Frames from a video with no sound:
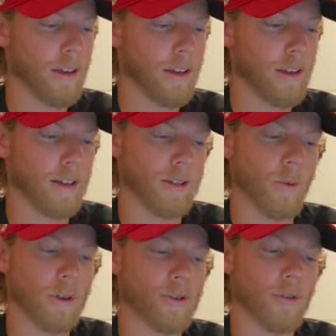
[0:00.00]
He doesn't
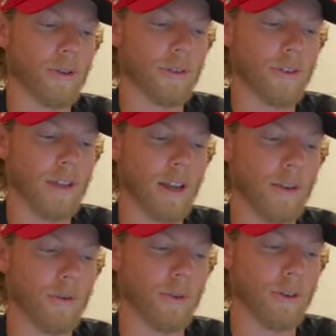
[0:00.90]
want Jordan to say
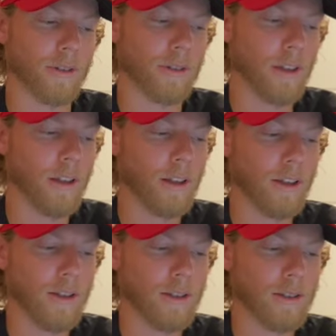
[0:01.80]
another word.
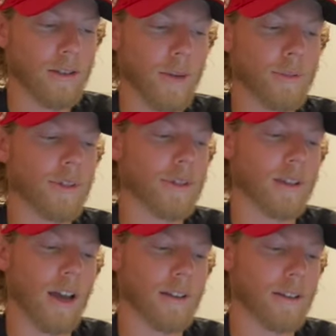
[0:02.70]
Step to the
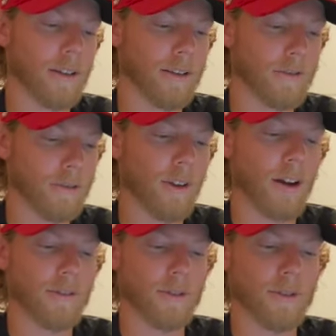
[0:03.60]
side, kid, the
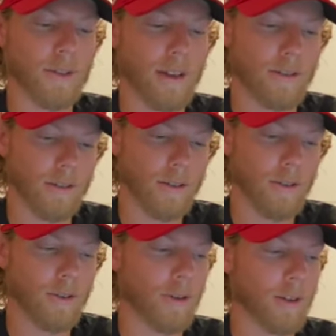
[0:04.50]
officer says.
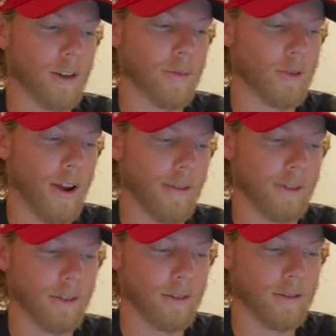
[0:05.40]
You're holding up
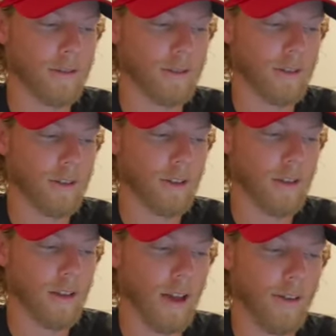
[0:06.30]
traffic.
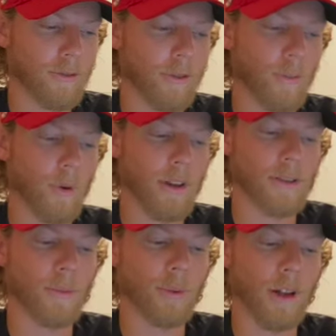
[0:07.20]
After the boy has
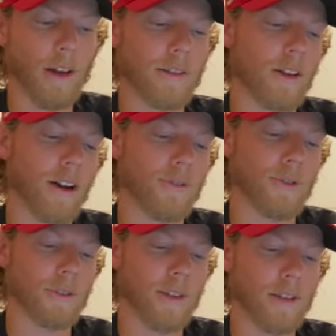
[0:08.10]
complied, the
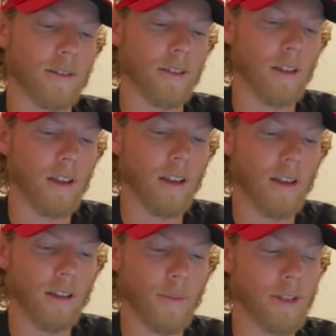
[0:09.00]
officer says,
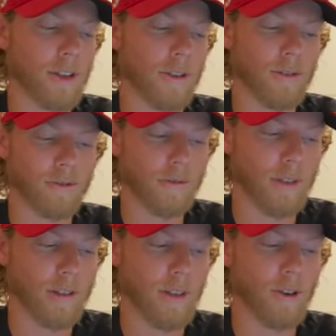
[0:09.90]
Let me tell you,
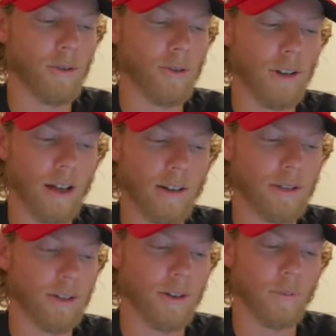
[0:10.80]
it's a whole lot
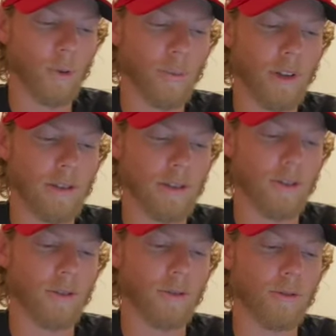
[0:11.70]
easier and more pleasant
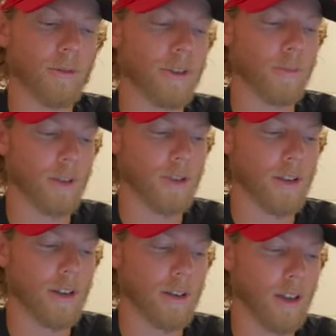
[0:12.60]
to go through this
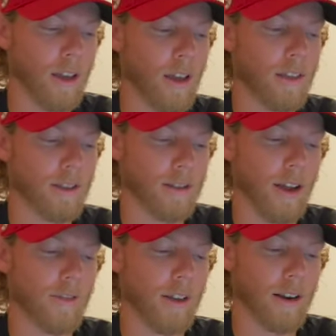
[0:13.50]
machine than to
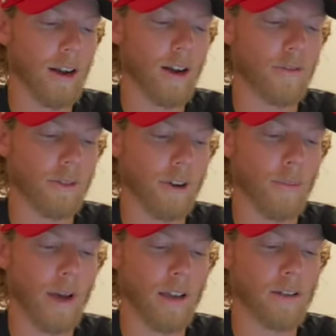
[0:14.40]
have that guy over there
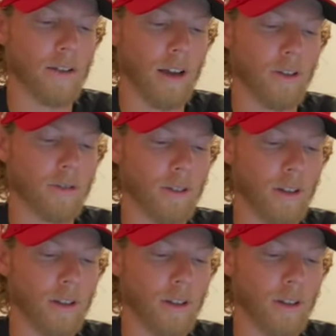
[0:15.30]
pat you down.